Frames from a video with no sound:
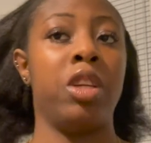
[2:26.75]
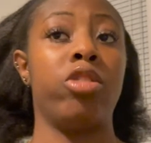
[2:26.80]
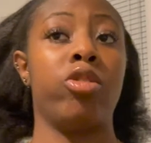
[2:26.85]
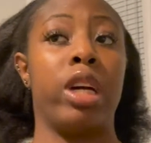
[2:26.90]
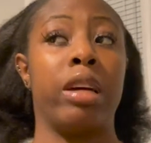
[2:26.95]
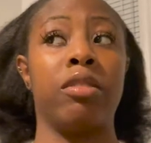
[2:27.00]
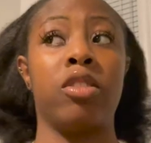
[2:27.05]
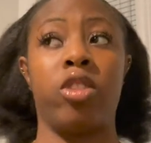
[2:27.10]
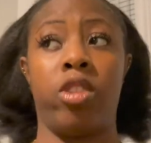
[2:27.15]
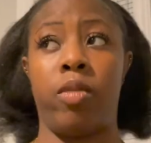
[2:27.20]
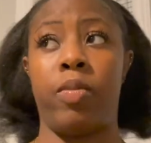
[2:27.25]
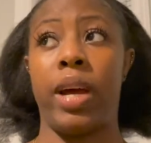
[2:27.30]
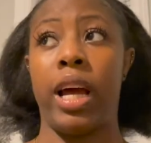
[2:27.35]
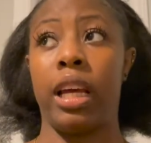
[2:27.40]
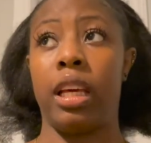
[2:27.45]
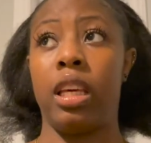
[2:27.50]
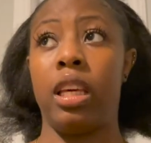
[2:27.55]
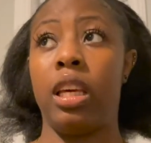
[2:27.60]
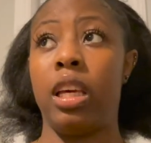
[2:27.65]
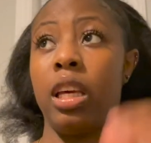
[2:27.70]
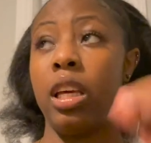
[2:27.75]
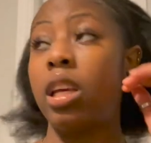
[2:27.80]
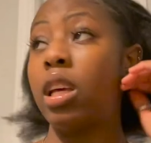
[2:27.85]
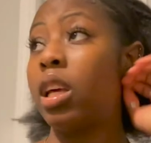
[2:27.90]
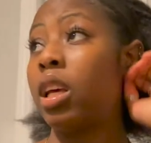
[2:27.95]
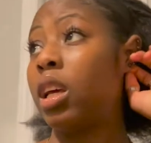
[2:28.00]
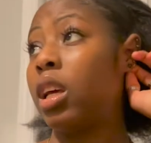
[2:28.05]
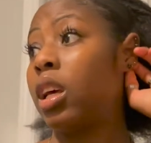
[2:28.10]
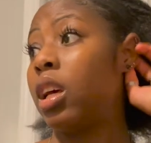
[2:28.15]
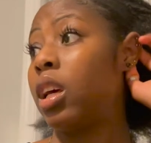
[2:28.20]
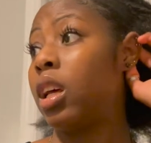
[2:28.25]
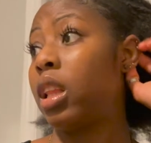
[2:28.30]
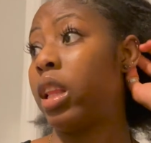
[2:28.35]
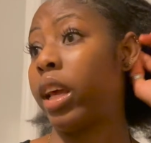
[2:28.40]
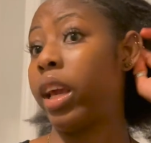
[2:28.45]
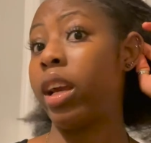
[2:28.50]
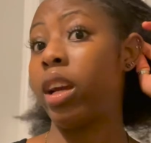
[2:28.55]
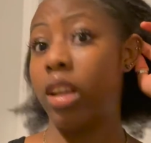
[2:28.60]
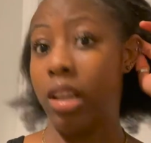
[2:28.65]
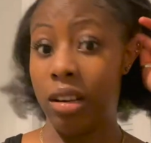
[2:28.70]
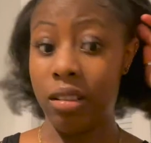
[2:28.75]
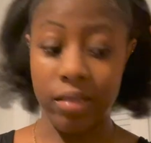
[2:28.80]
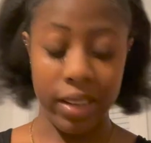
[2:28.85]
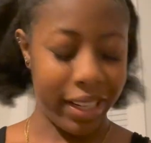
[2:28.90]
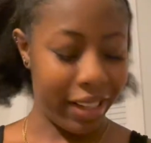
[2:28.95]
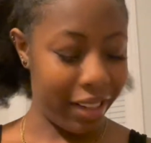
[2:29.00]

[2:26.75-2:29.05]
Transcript: So I have to start packing it like right